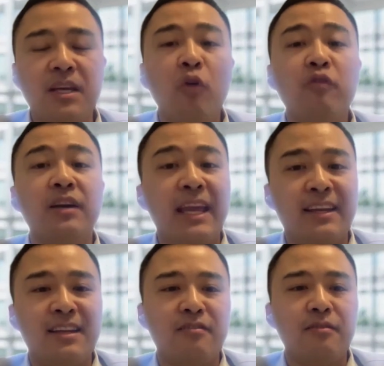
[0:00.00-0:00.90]
being over
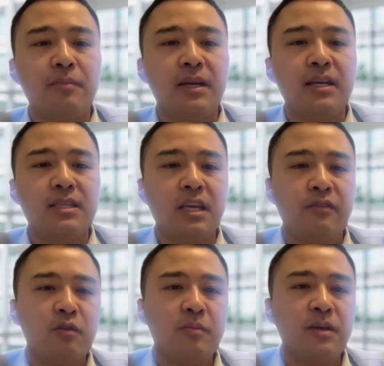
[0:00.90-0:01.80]
negative, because
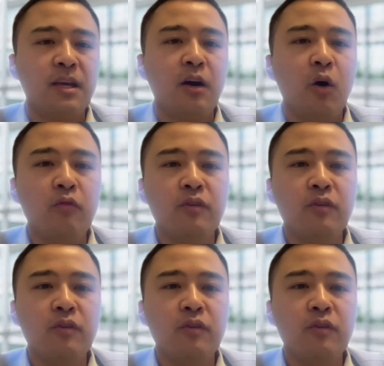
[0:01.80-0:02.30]
if you're being